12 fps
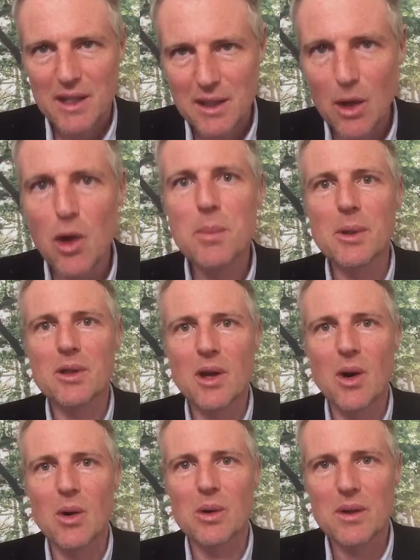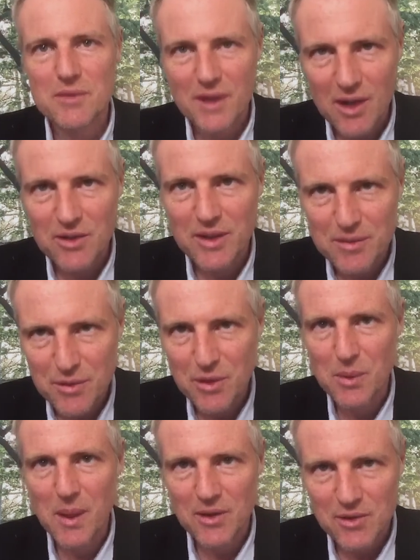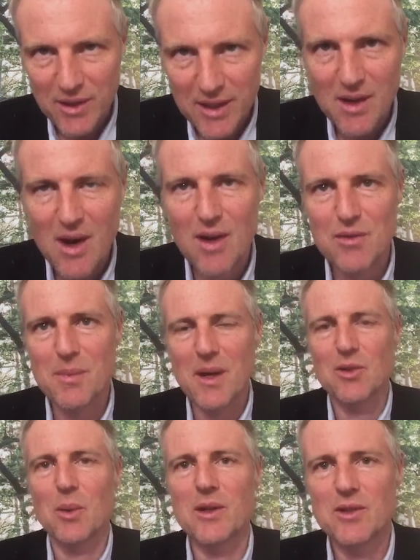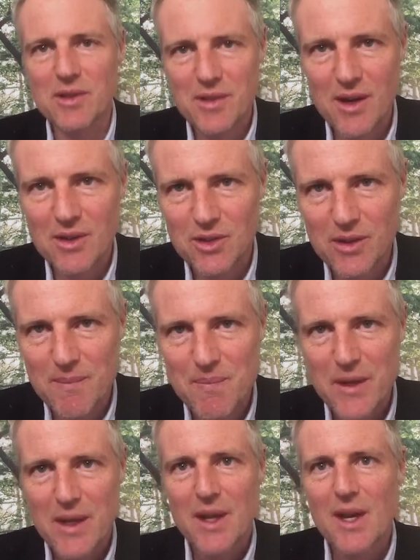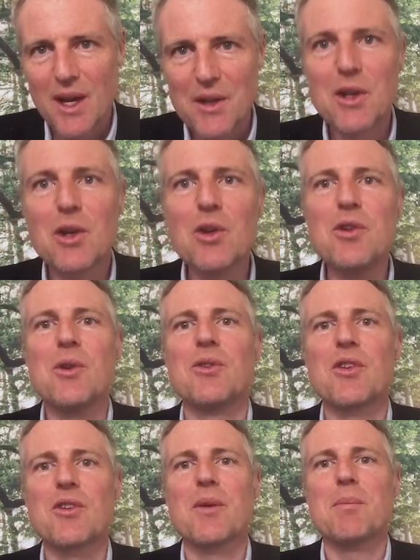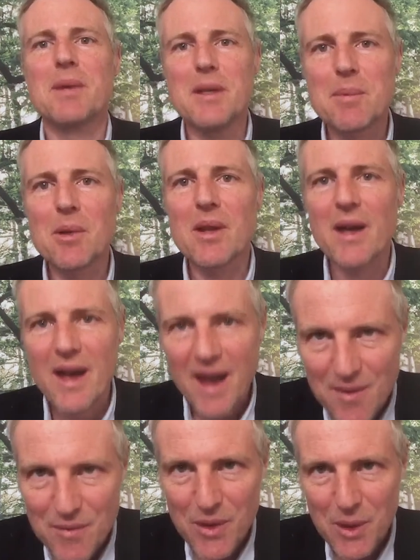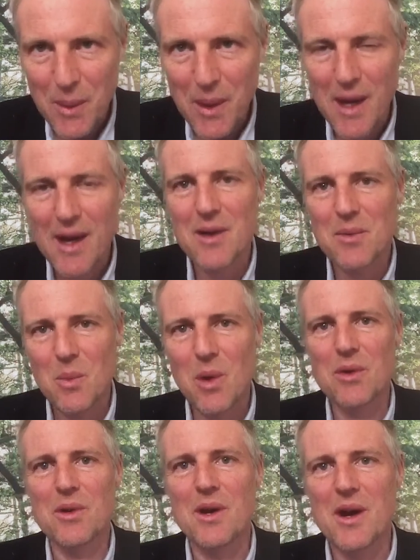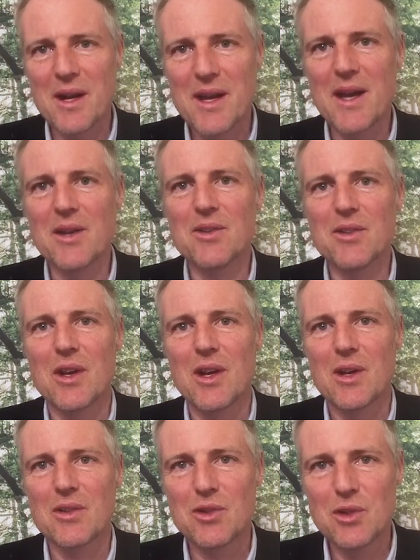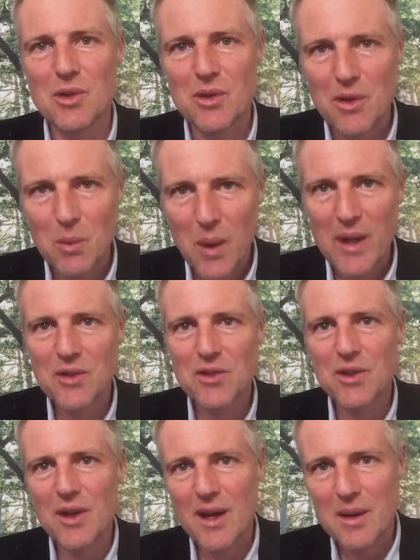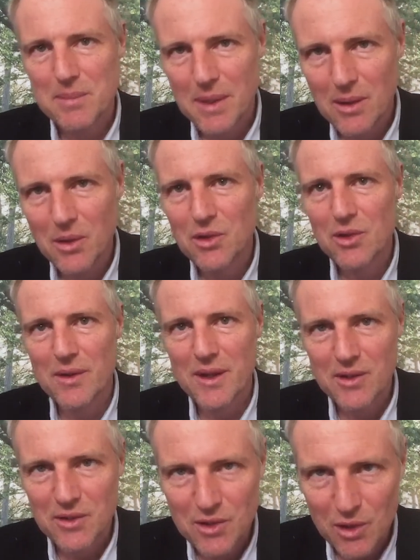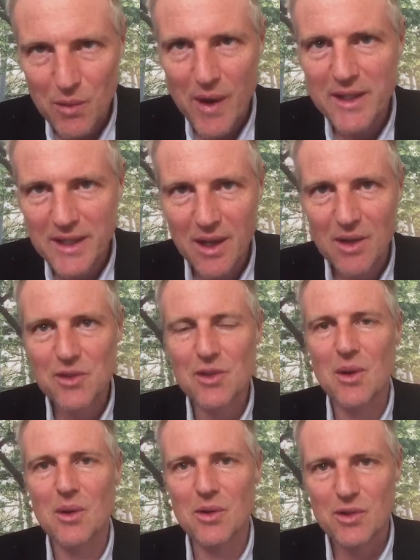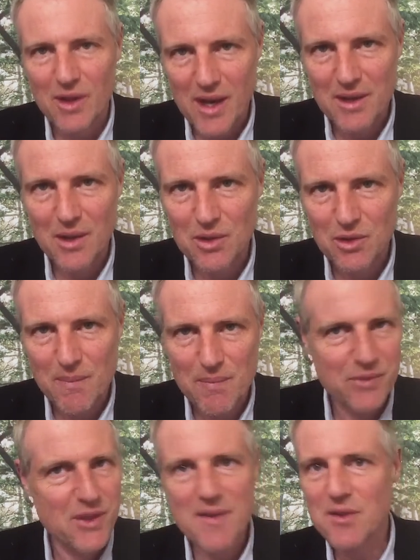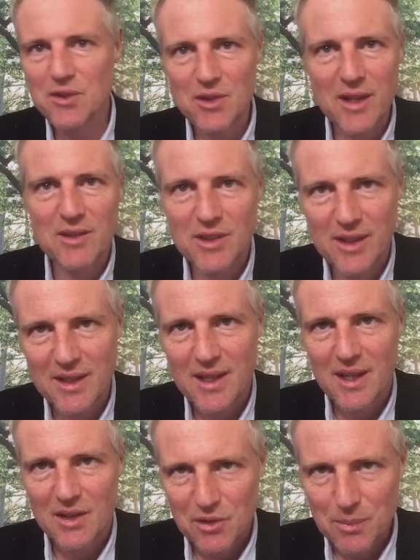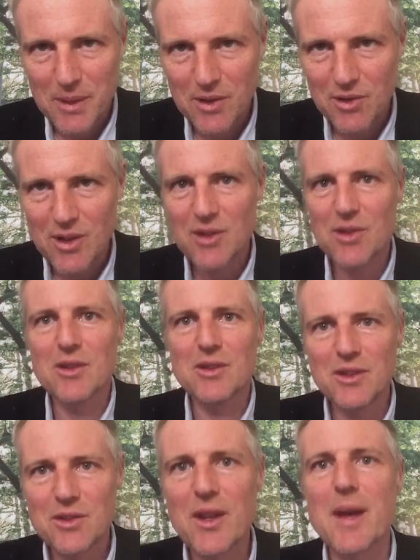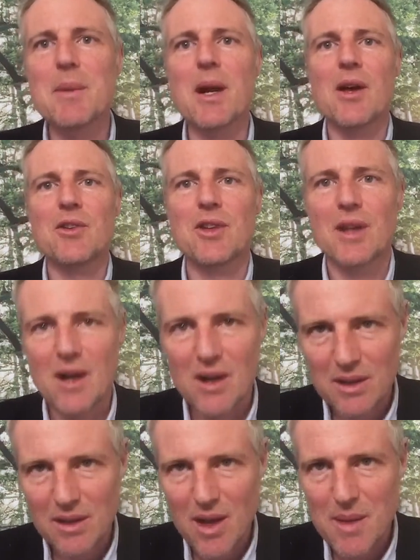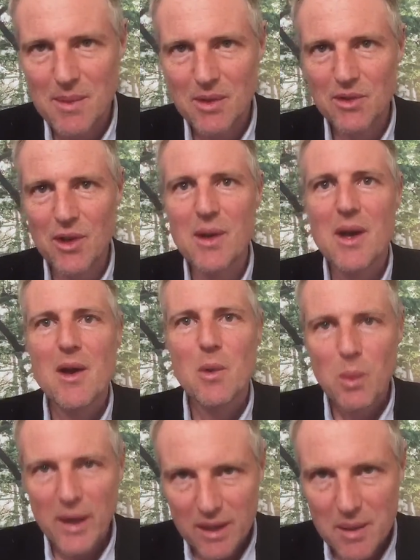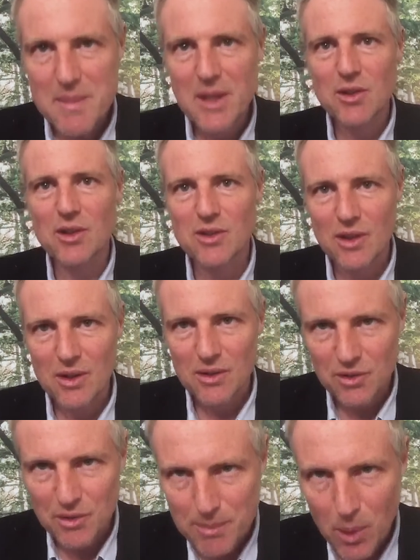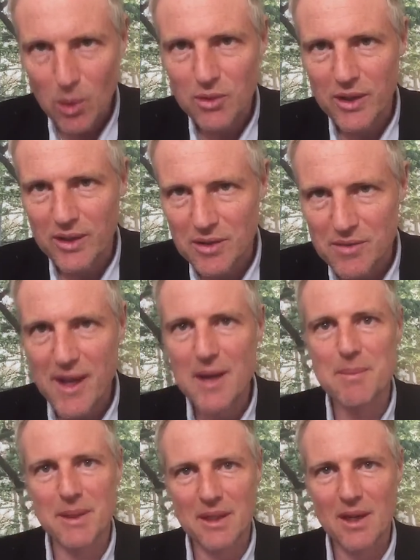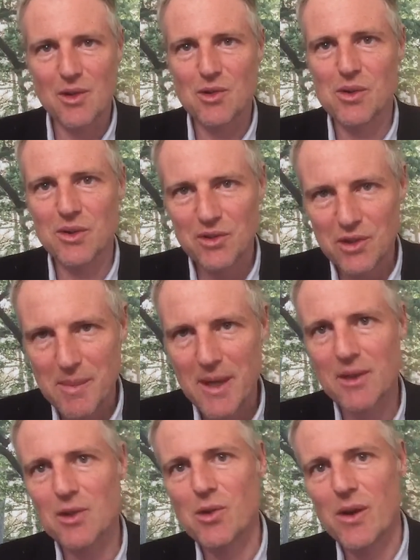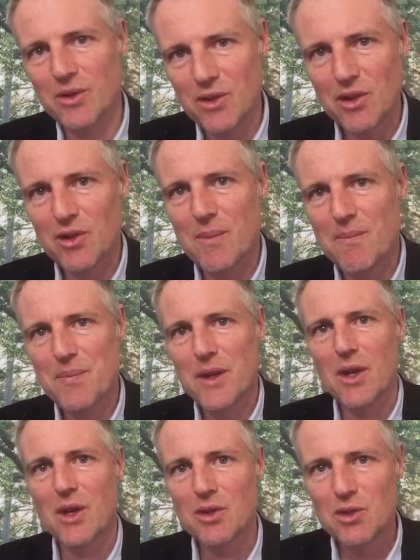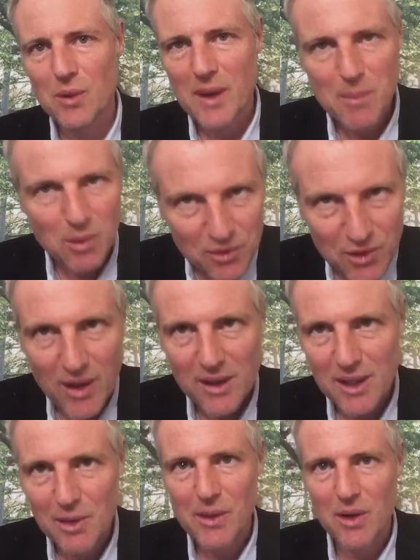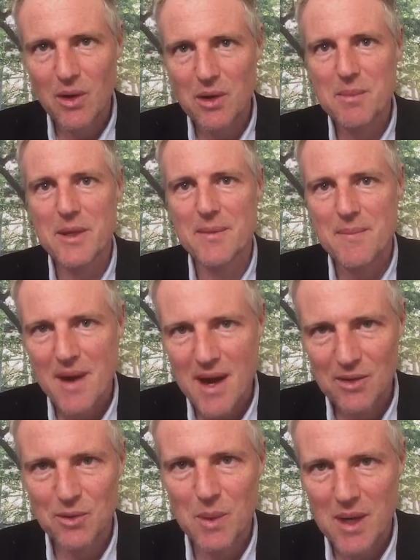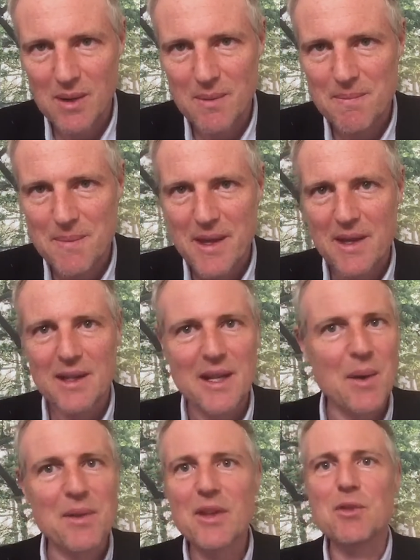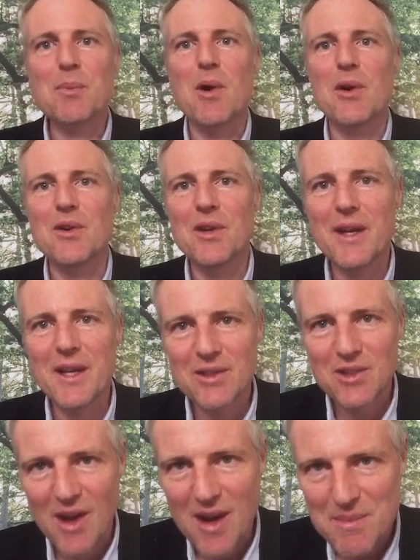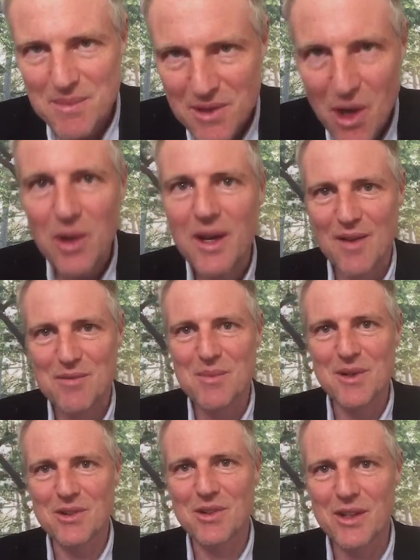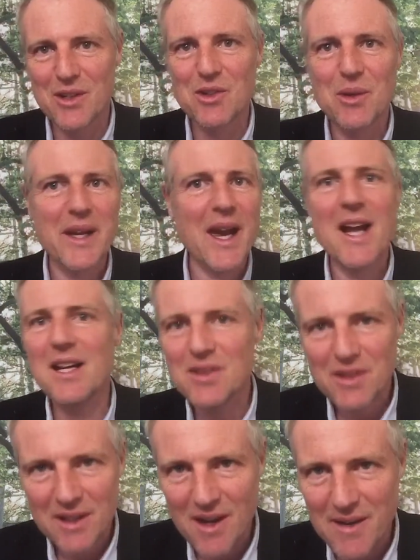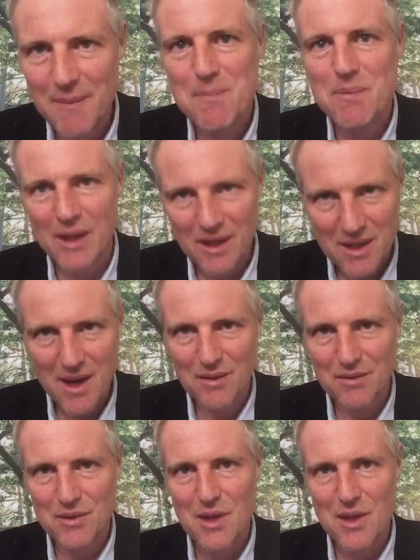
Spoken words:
global goal of cutting food waste in half by 2030. And the good news is that people everywhere want an end to the waste and pollution that is degrading our soils and ocean, devastating species and destabilizing our climate. So we're committed to supporting developing countries to make the transition to a more circular economy as well. Now, at this point in time, no government is doing anything like enough.